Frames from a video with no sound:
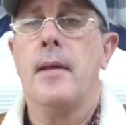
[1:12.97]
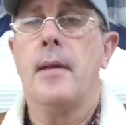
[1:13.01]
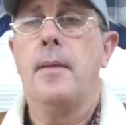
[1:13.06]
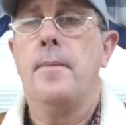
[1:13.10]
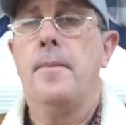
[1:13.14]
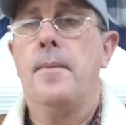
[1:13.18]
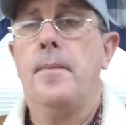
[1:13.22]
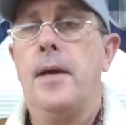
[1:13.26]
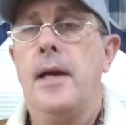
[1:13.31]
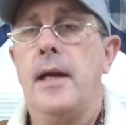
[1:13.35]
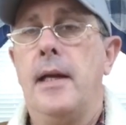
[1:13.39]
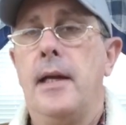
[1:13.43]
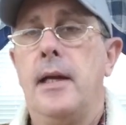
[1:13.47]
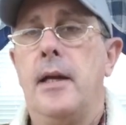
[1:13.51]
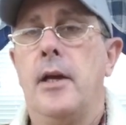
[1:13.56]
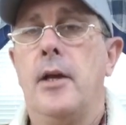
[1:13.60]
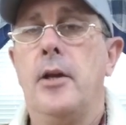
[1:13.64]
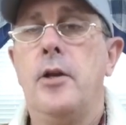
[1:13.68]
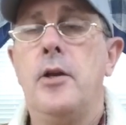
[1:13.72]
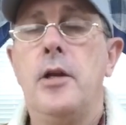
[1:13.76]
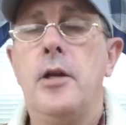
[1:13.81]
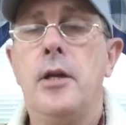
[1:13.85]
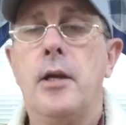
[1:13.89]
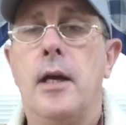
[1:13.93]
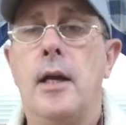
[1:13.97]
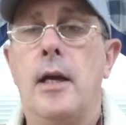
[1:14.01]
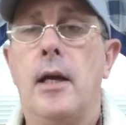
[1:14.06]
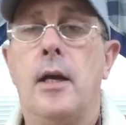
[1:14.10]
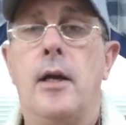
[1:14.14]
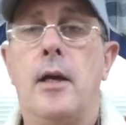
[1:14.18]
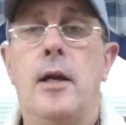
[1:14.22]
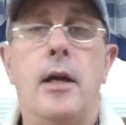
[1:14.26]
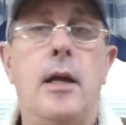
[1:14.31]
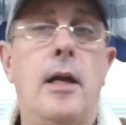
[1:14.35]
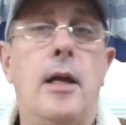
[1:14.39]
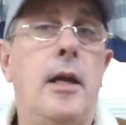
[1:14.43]
But
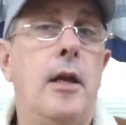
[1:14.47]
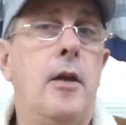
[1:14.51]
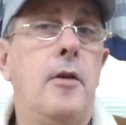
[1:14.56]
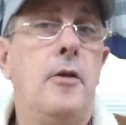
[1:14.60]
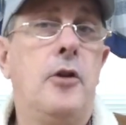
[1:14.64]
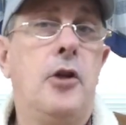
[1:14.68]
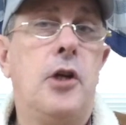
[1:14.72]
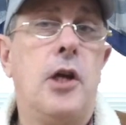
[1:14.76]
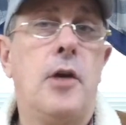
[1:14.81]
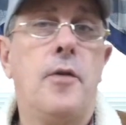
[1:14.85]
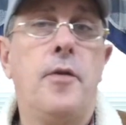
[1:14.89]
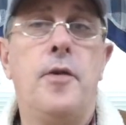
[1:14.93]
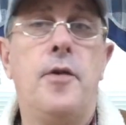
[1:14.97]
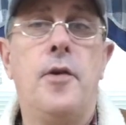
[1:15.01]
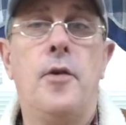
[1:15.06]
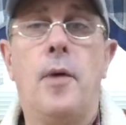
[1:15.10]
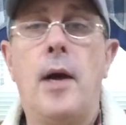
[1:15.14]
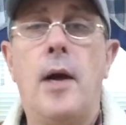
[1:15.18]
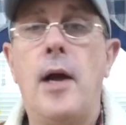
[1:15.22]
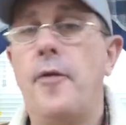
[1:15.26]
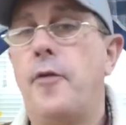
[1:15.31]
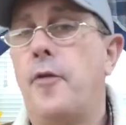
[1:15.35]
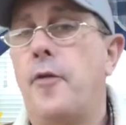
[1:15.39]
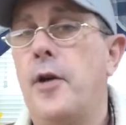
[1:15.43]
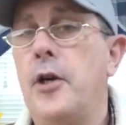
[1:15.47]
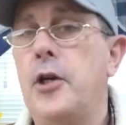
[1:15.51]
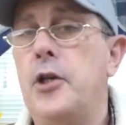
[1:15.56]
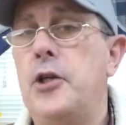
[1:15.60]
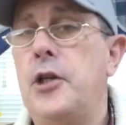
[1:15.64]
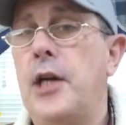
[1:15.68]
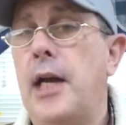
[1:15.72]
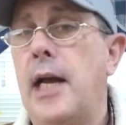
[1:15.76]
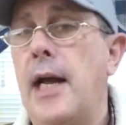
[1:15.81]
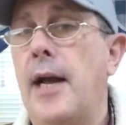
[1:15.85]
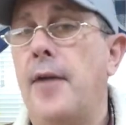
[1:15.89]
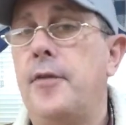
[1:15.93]
you check with your wife. What does
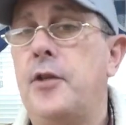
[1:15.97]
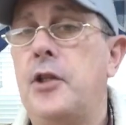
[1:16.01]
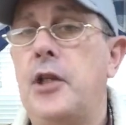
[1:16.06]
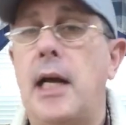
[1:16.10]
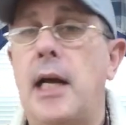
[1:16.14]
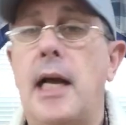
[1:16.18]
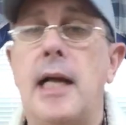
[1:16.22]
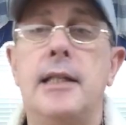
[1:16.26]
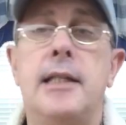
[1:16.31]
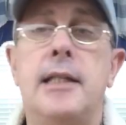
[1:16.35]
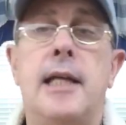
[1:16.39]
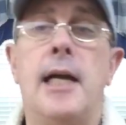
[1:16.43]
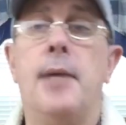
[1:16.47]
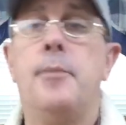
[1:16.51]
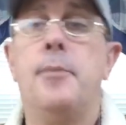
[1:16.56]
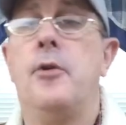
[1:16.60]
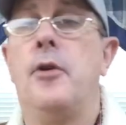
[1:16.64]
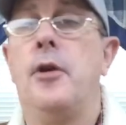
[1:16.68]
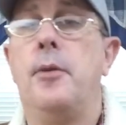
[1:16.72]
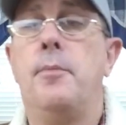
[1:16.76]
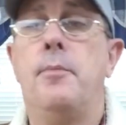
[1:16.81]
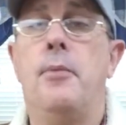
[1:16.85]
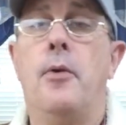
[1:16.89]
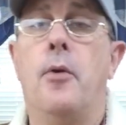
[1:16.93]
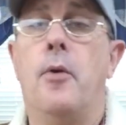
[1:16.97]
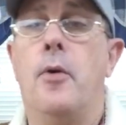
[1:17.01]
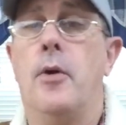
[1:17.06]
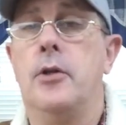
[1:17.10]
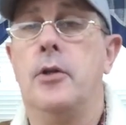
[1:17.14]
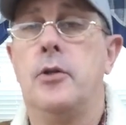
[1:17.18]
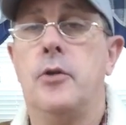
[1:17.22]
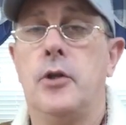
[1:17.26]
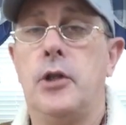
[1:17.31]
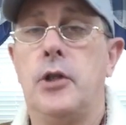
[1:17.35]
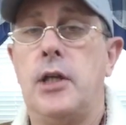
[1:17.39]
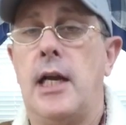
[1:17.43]
she have? She has emery
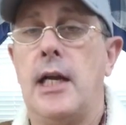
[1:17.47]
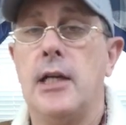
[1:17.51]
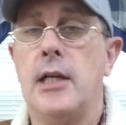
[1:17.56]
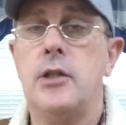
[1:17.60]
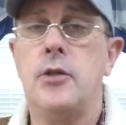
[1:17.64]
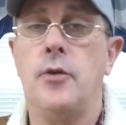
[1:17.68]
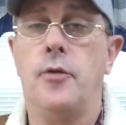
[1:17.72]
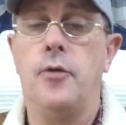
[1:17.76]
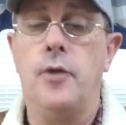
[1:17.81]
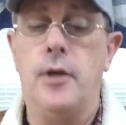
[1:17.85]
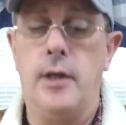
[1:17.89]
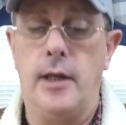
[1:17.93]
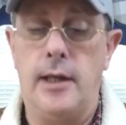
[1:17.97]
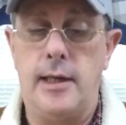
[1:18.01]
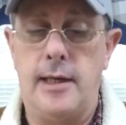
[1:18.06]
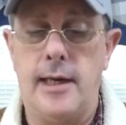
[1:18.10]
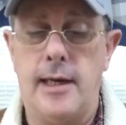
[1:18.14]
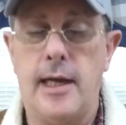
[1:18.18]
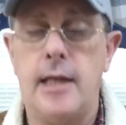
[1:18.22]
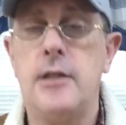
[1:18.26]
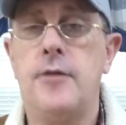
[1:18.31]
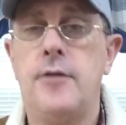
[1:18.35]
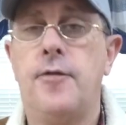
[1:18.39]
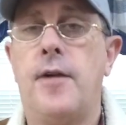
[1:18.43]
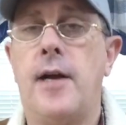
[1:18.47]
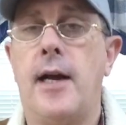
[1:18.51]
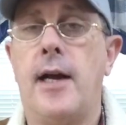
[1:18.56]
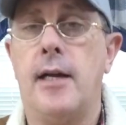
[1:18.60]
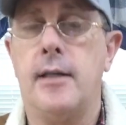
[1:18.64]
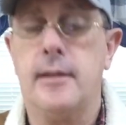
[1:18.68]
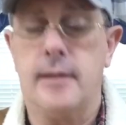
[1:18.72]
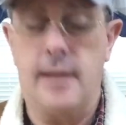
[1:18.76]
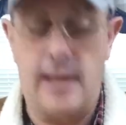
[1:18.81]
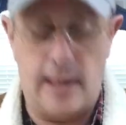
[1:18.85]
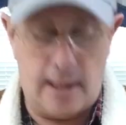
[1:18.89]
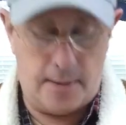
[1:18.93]
boards, or she has the really nice
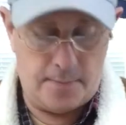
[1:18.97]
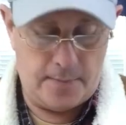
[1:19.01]
files like